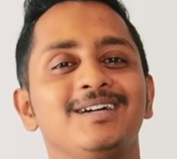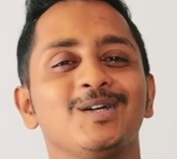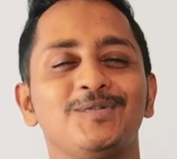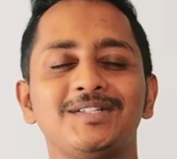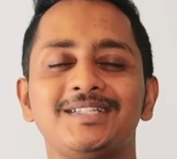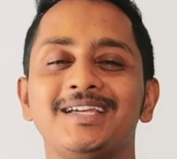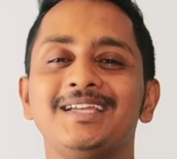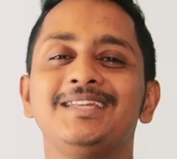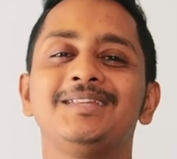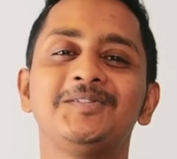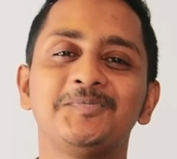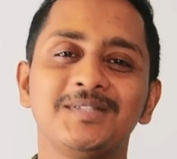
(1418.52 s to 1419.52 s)
If I say
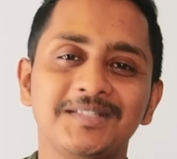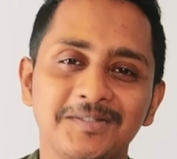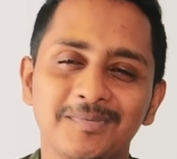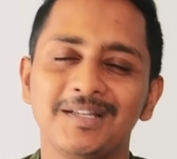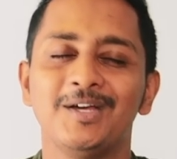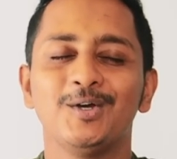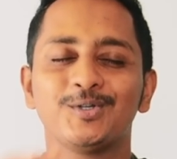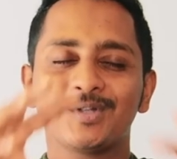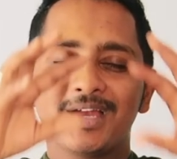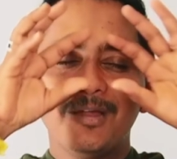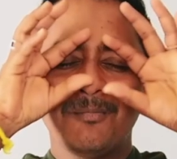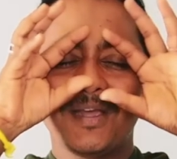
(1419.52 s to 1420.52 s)
indispensable, you
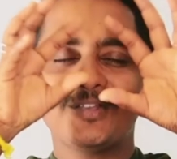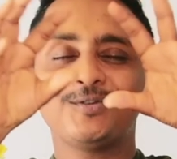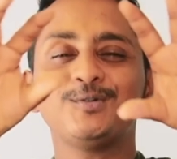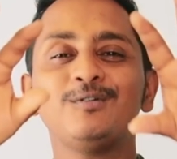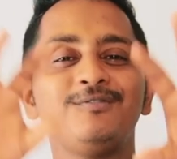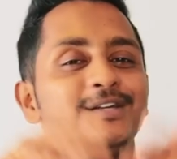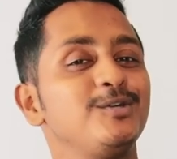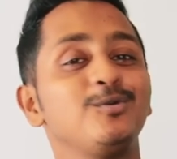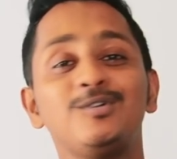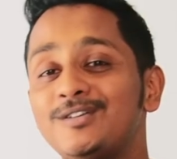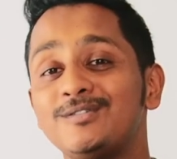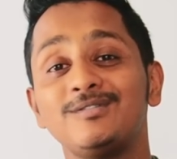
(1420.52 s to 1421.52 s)
should get a picture of it.
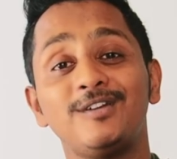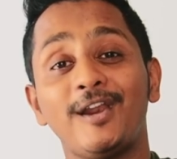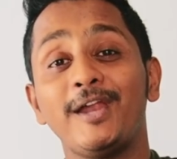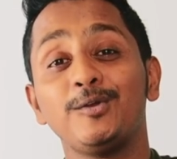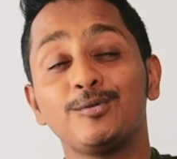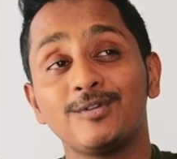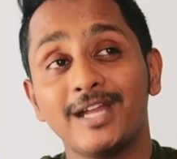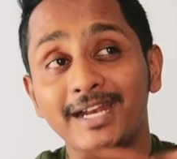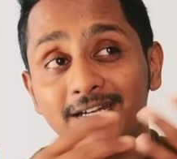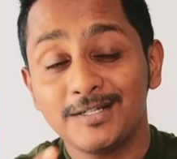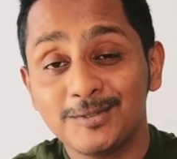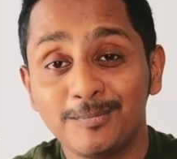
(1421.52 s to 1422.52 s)
Don't try to
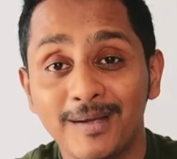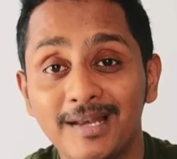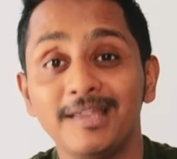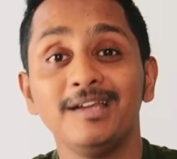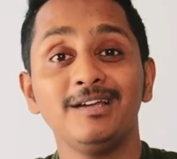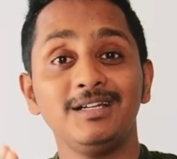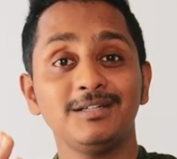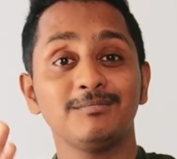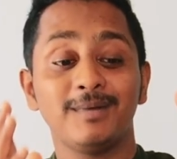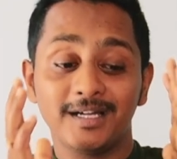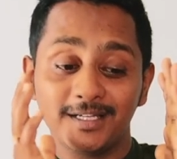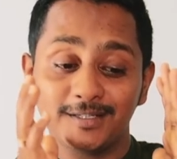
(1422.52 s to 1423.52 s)
write its spelling
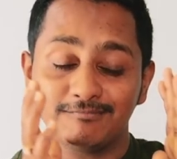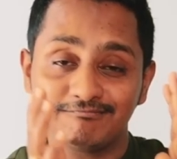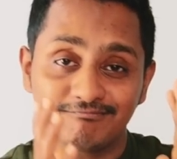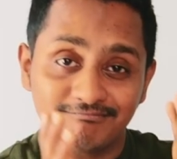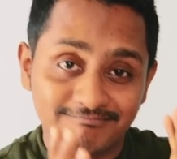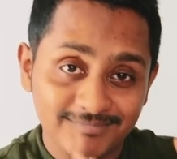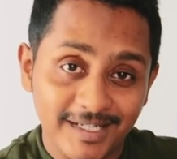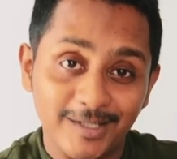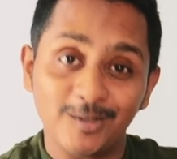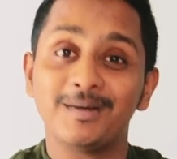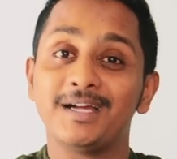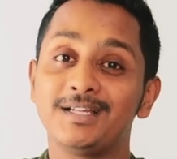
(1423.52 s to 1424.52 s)
by, you
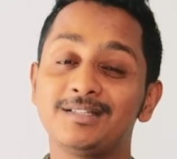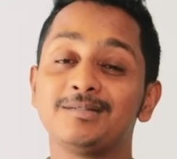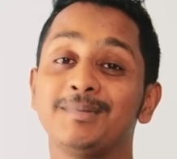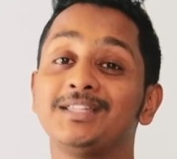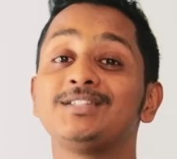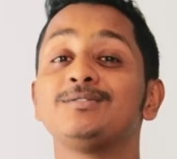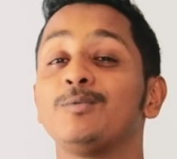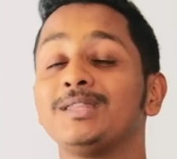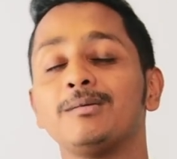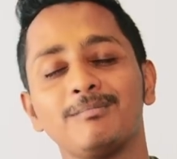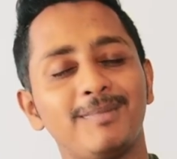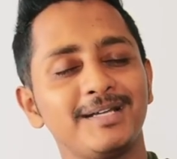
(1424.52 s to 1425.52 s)
know, by by
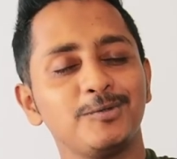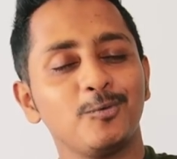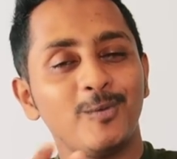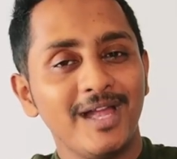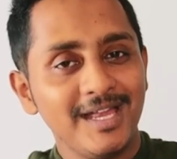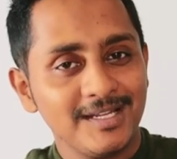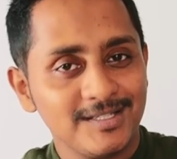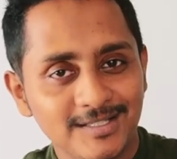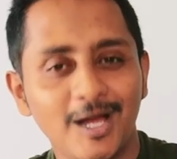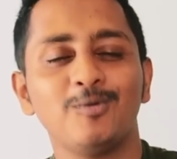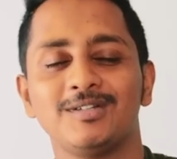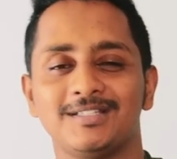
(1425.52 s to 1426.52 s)
the by the way it
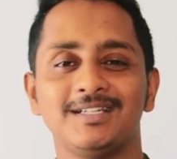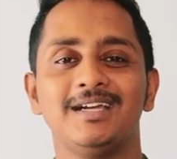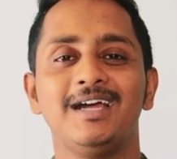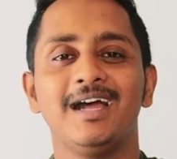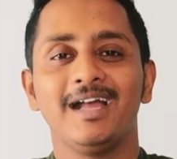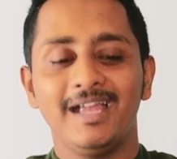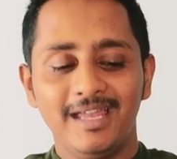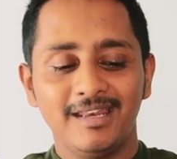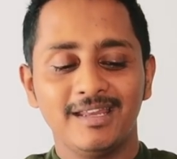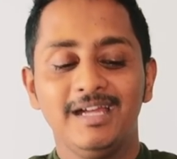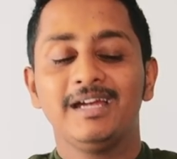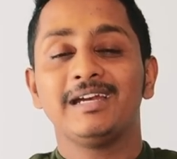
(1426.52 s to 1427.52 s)
sounds.
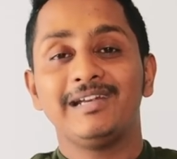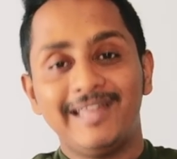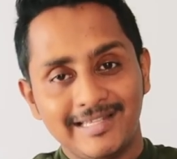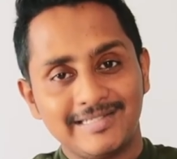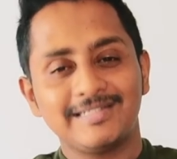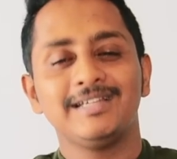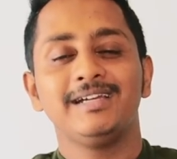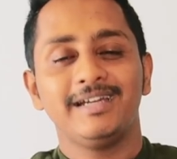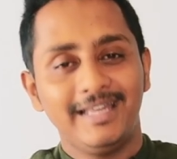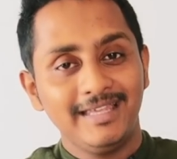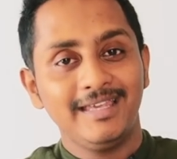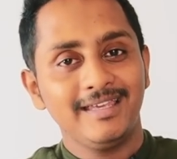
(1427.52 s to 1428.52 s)
In dis,
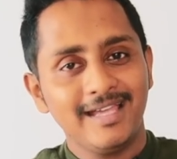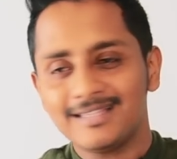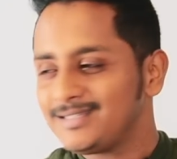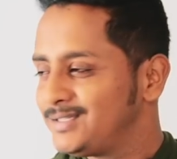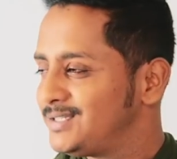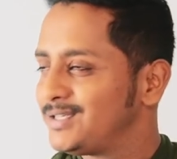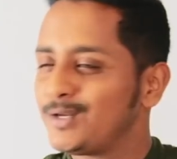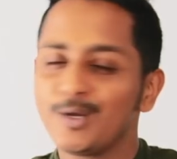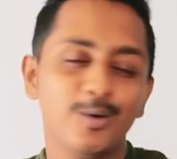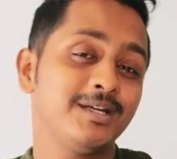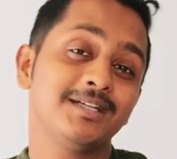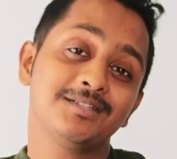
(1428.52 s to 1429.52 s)
D E S,
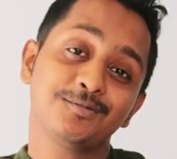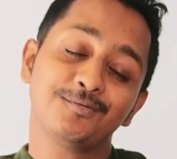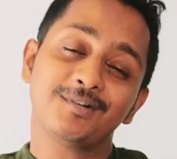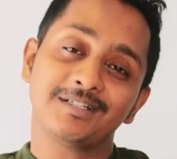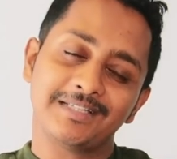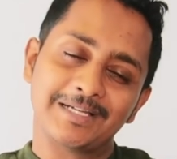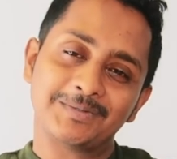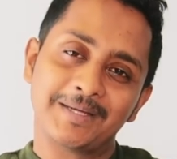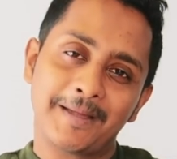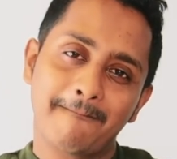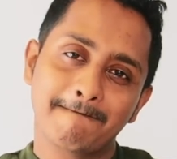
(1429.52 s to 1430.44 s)
no, it doesn't work that way.